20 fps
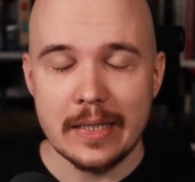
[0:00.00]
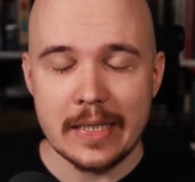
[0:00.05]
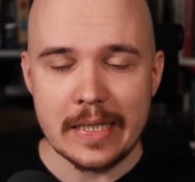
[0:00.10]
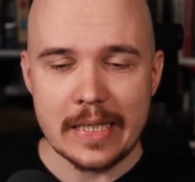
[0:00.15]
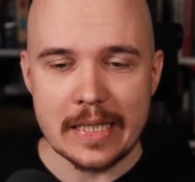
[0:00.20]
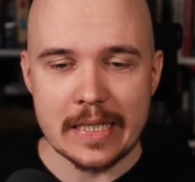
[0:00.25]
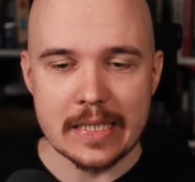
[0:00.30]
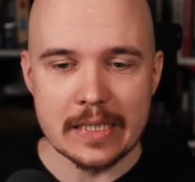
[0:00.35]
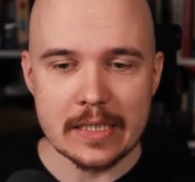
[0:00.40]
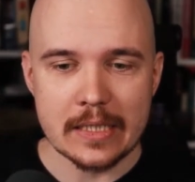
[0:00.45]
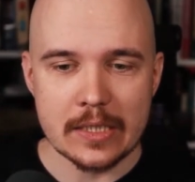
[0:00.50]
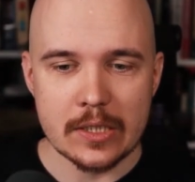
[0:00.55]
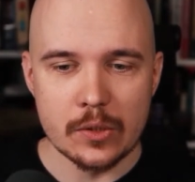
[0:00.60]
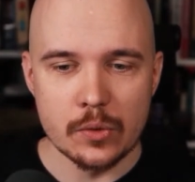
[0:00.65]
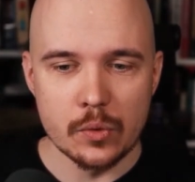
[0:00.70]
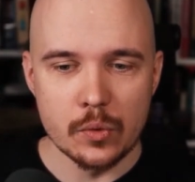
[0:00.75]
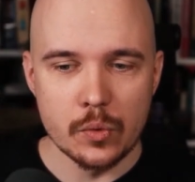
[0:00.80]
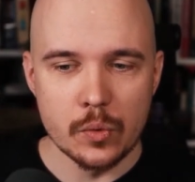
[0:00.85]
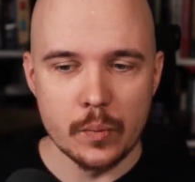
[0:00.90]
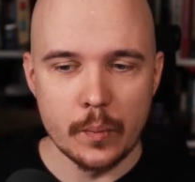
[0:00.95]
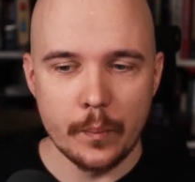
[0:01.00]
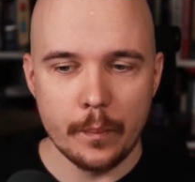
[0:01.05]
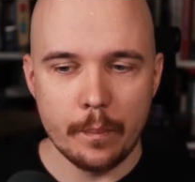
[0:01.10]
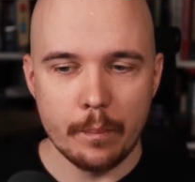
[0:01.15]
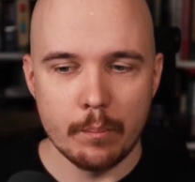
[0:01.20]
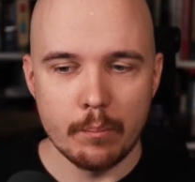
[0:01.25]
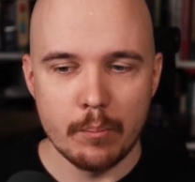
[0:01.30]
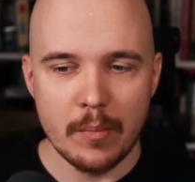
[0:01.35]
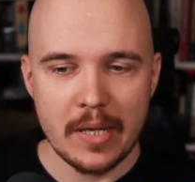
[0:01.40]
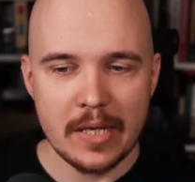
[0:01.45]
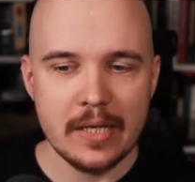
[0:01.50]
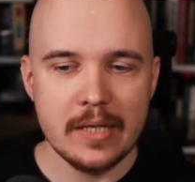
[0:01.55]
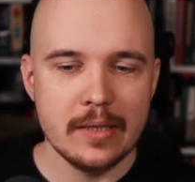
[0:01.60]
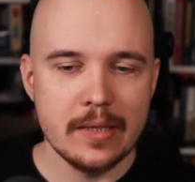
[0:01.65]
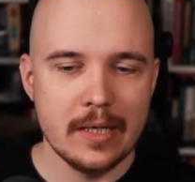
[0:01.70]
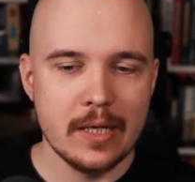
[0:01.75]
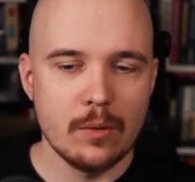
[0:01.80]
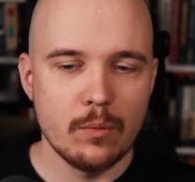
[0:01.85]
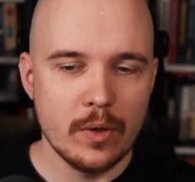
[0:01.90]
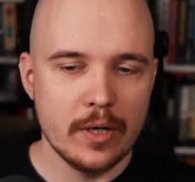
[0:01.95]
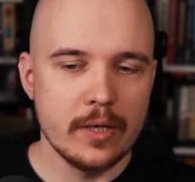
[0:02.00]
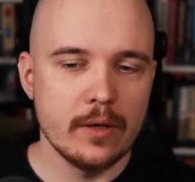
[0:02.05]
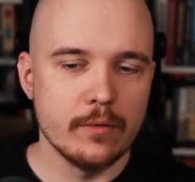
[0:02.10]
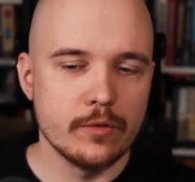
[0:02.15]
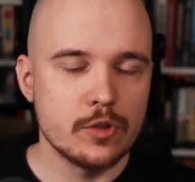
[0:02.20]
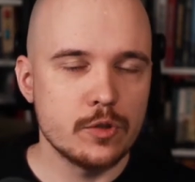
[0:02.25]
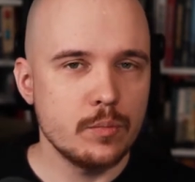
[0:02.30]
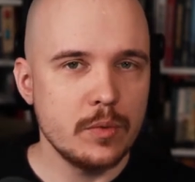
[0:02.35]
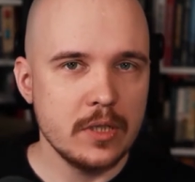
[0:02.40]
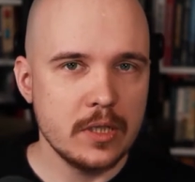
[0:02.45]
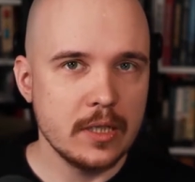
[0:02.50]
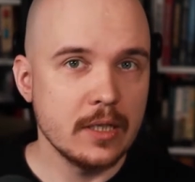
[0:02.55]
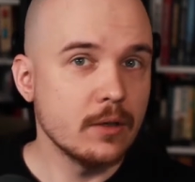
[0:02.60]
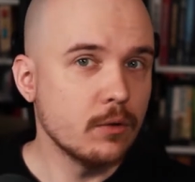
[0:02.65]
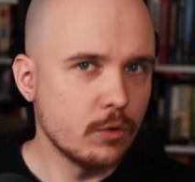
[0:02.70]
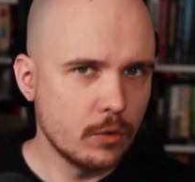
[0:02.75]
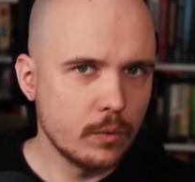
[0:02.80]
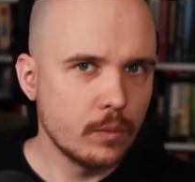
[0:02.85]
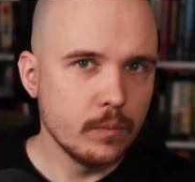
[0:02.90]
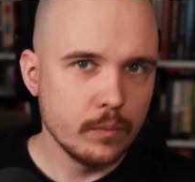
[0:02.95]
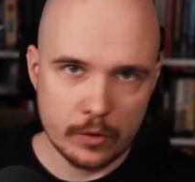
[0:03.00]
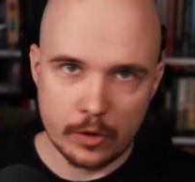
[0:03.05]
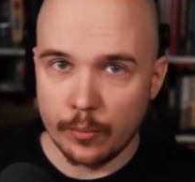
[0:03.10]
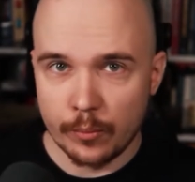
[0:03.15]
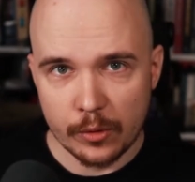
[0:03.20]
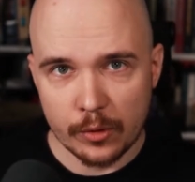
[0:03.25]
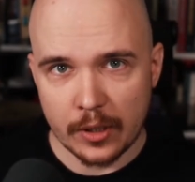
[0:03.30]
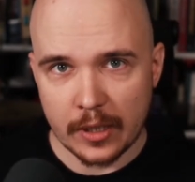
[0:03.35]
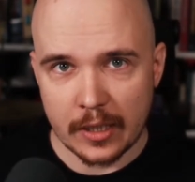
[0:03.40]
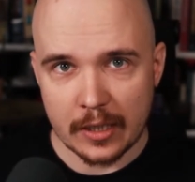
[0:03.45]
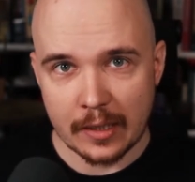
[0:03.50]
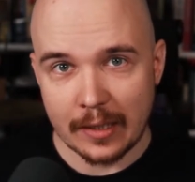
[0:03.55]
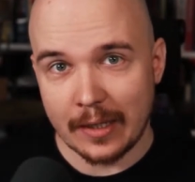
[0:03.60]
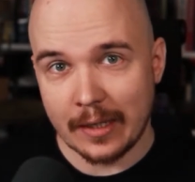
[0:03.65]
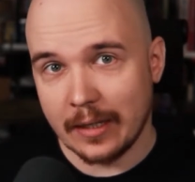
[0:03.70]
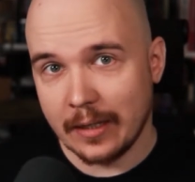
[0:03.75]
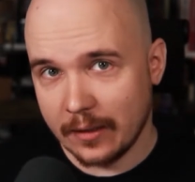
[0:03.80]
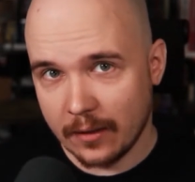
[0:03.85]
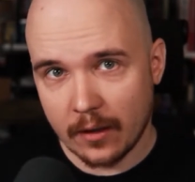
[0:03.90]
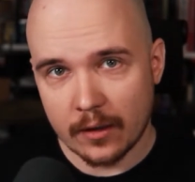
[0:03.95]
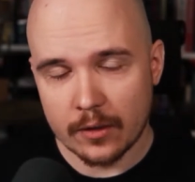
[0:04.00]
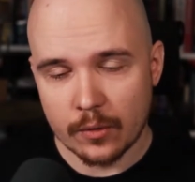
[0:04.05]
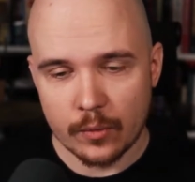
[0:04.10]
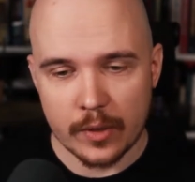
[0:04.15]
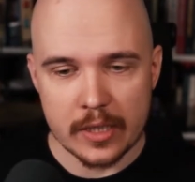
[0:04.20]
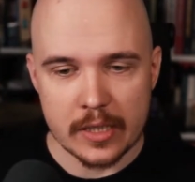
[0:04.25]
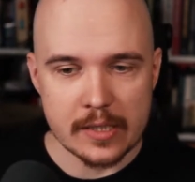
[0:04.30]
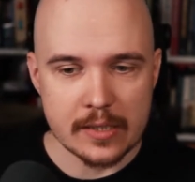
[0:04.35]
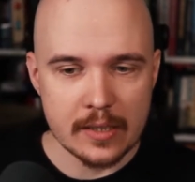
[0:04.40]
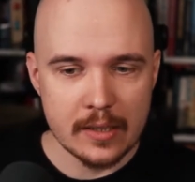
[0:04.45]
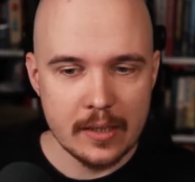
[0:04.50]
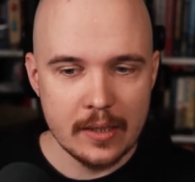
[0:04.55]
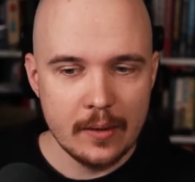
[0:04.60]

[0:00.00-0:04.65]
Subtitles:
is to make their way of speaking or communicating in other ways